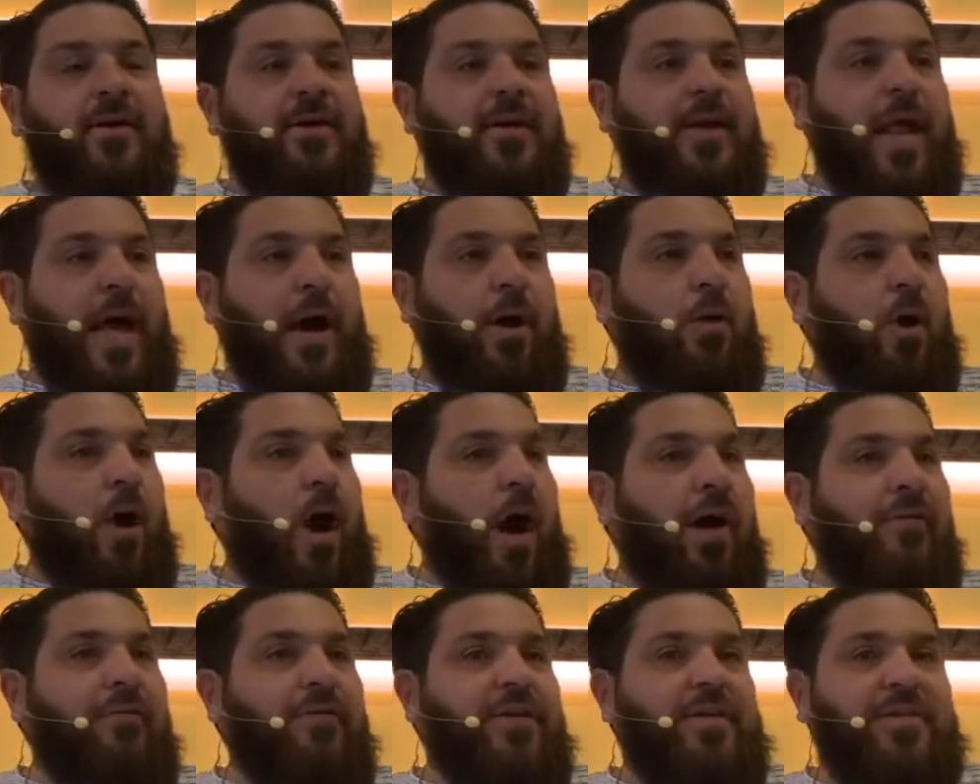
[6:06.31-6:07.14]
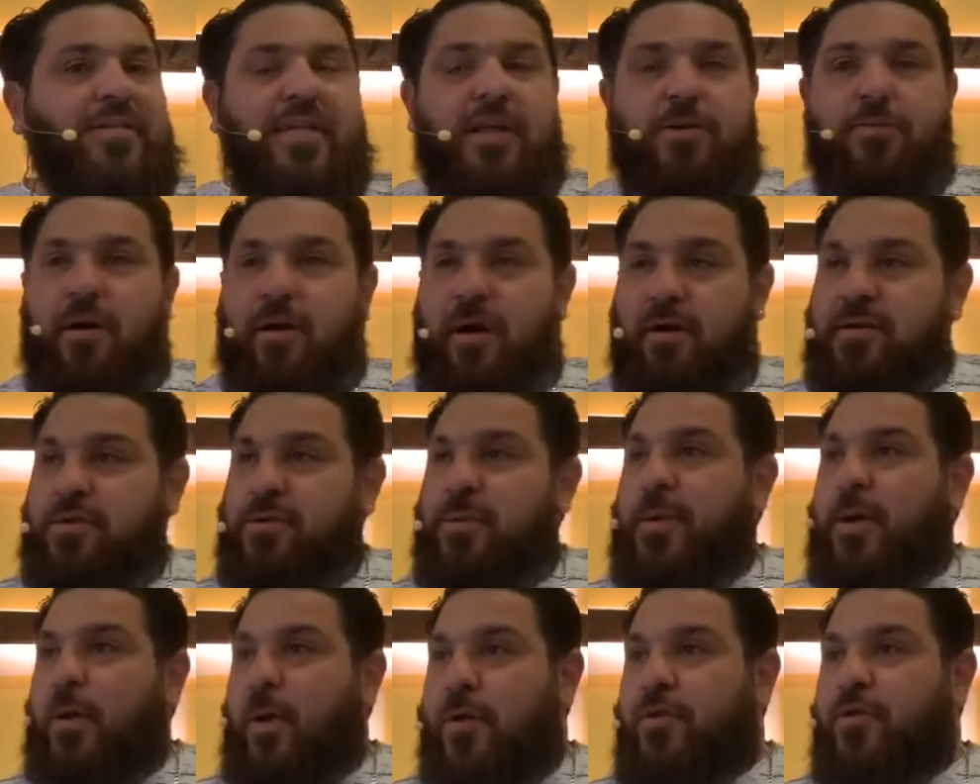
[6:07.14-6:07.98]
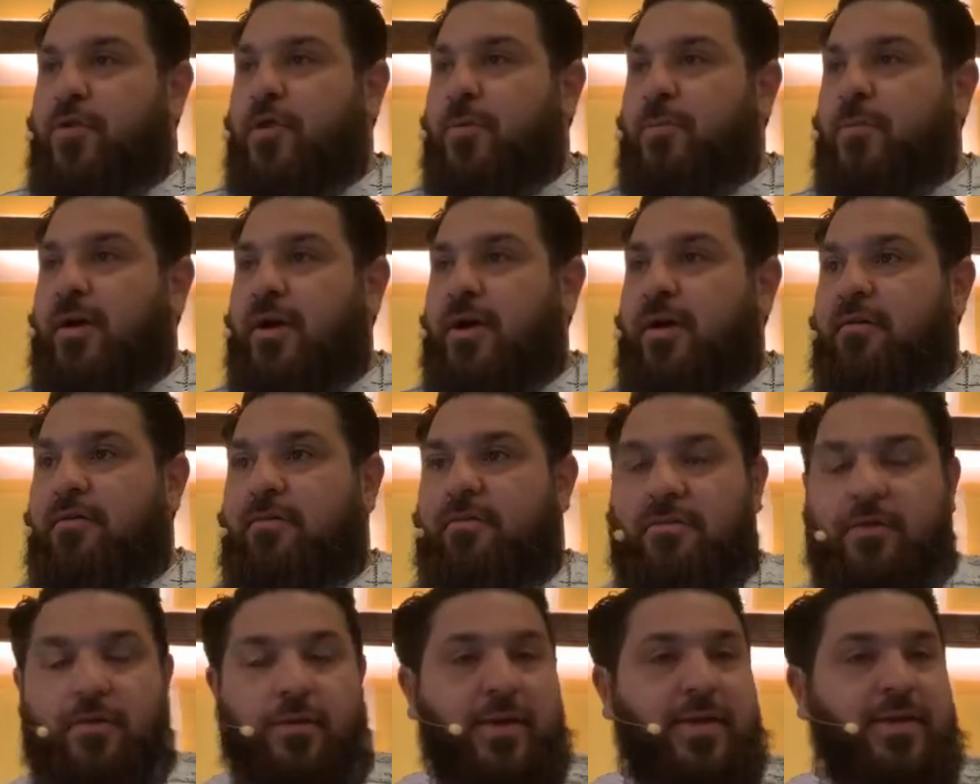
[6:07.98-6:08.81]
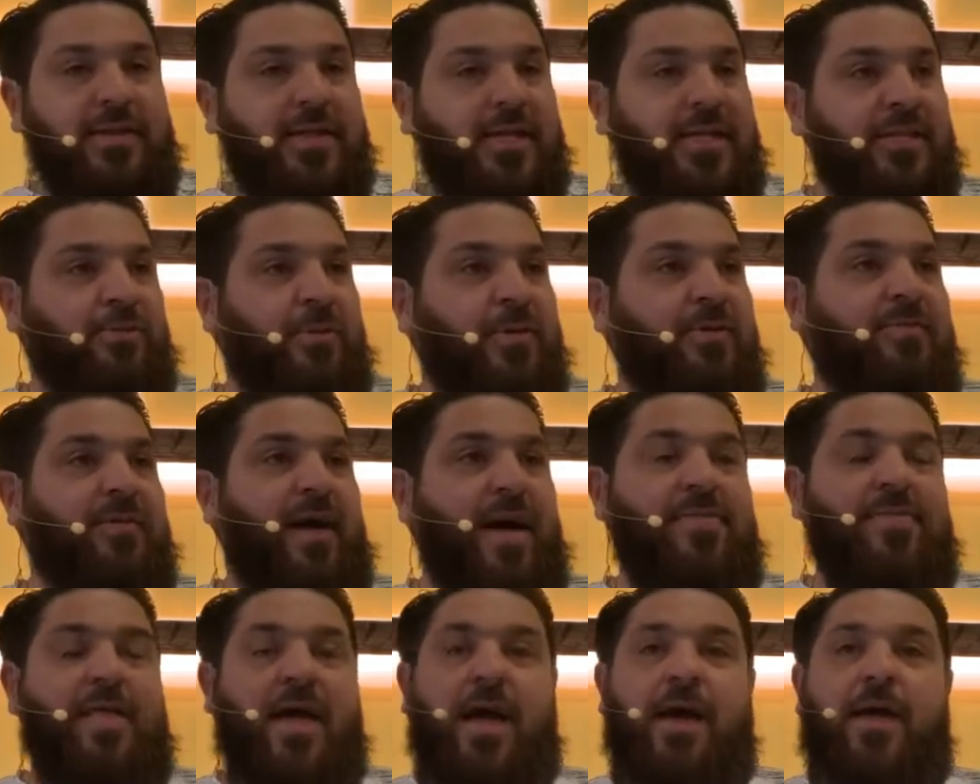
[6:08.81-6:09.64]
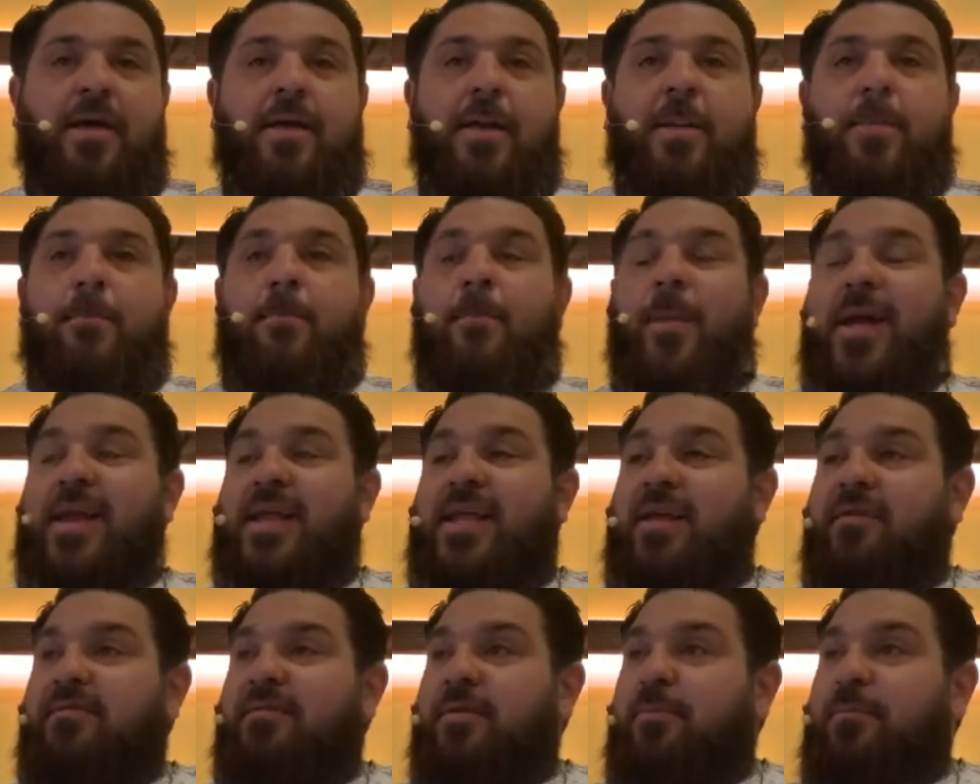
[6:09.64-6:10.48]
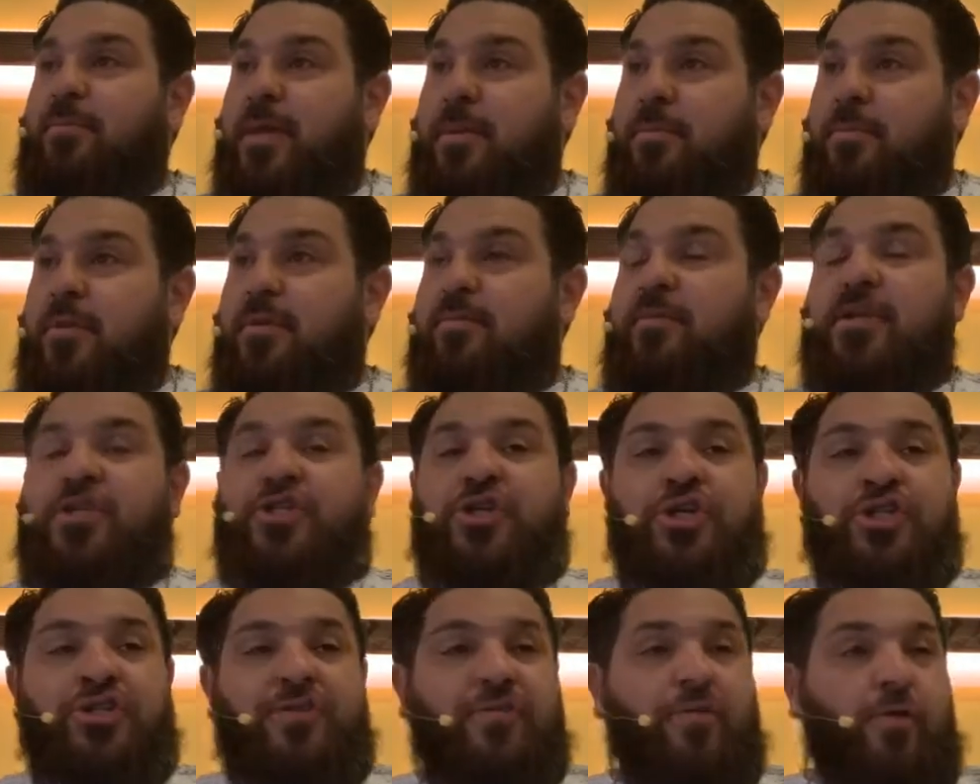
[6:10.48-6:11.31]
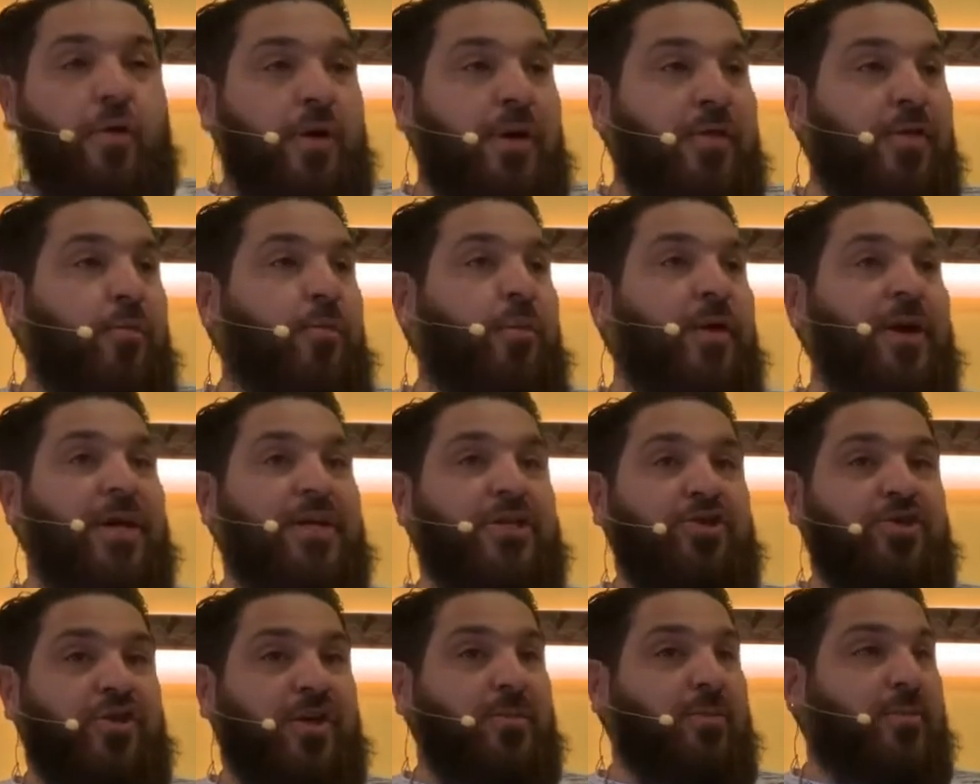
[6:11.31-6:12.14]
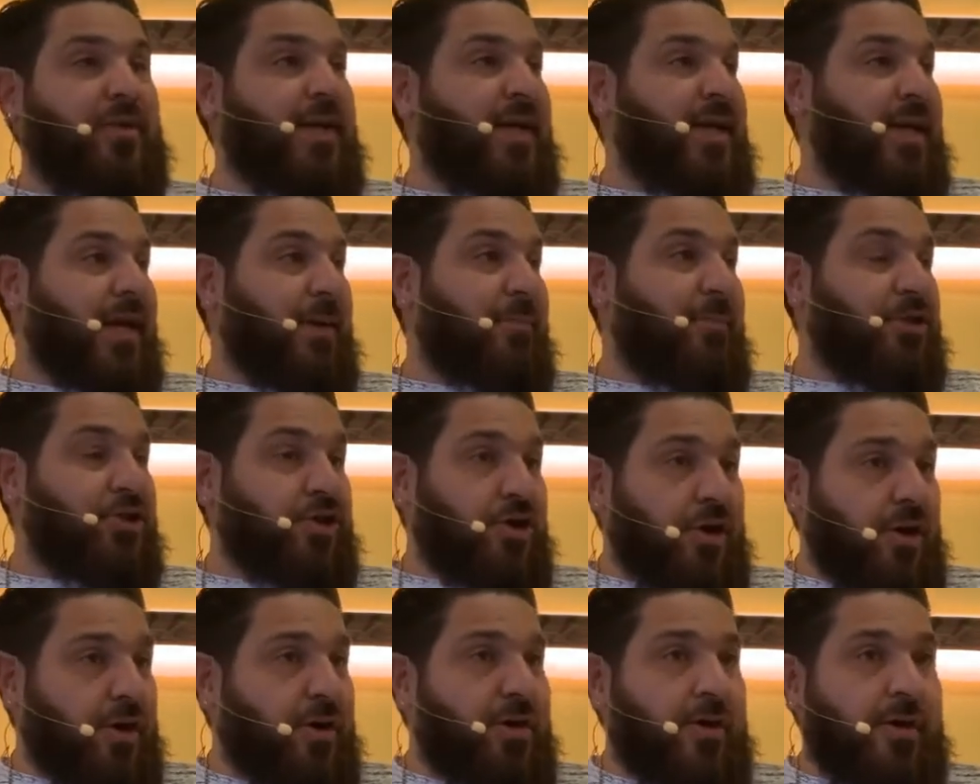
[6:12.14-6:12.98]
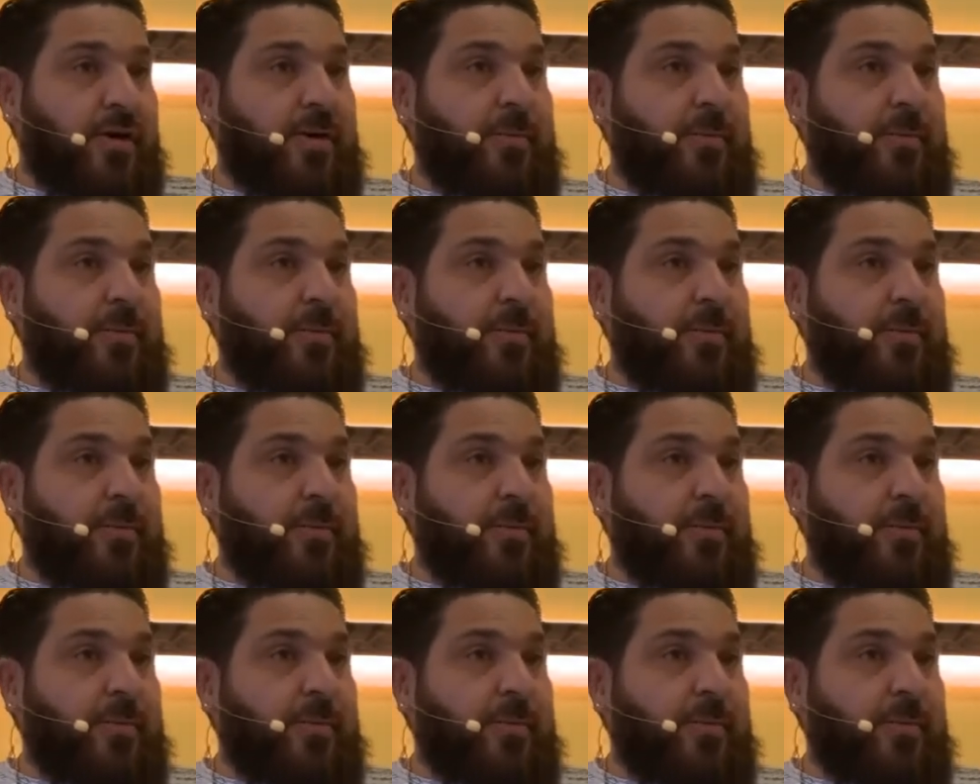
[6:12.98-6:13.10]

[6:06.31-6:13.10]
Now, obviously, as we've been going through the book of Corinthians, we find that many of the people in the church of Corinth were extremely immature.